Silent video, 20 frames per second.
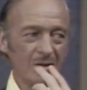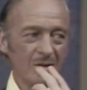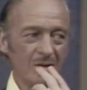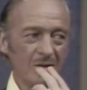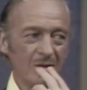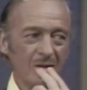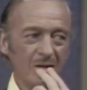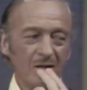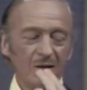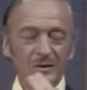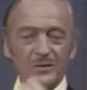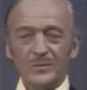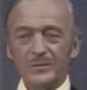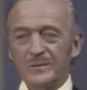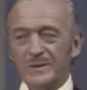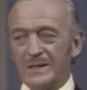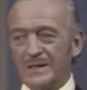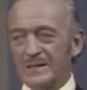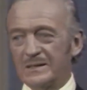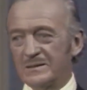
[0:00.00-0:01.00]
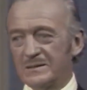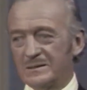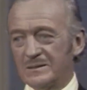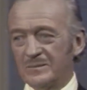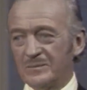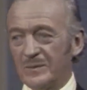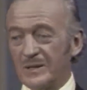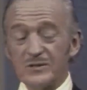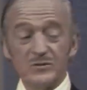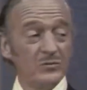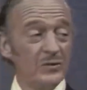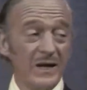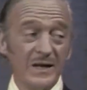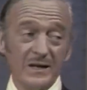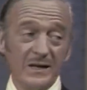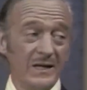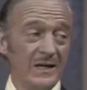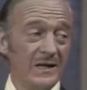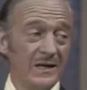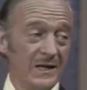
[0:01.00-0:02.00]
Okay. But
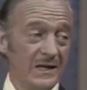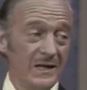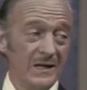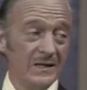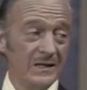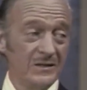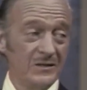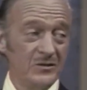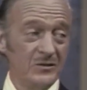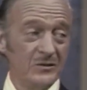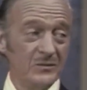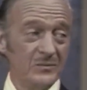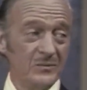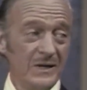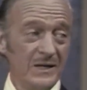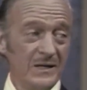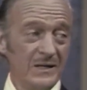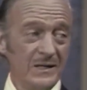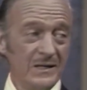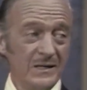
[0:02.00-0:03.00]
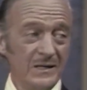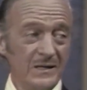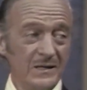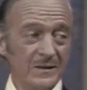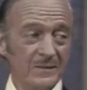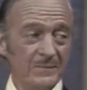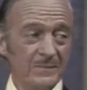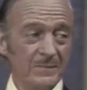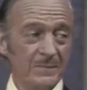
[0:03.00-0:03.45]
right near here, too, right near here.